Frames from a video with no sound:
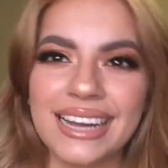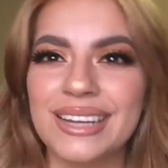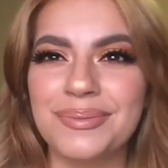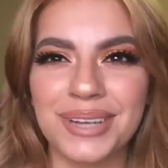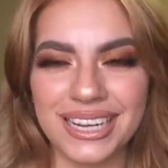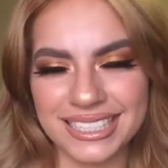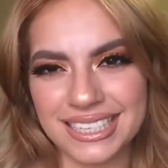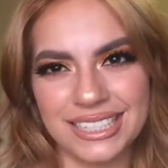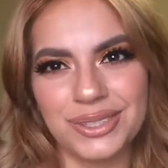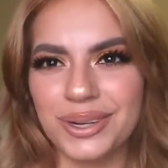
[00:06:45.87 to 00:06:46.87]
I hope you guys
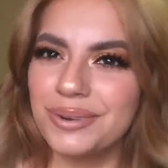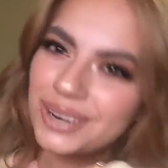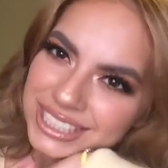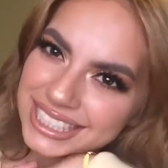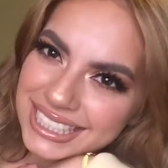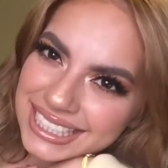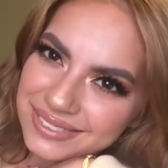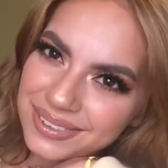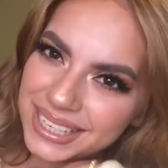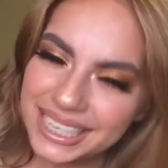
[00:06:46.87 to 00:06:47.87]
enjoyed watching this
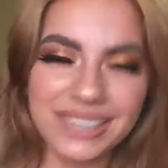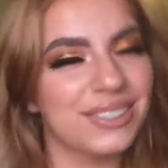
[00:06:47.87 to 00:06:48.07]
video.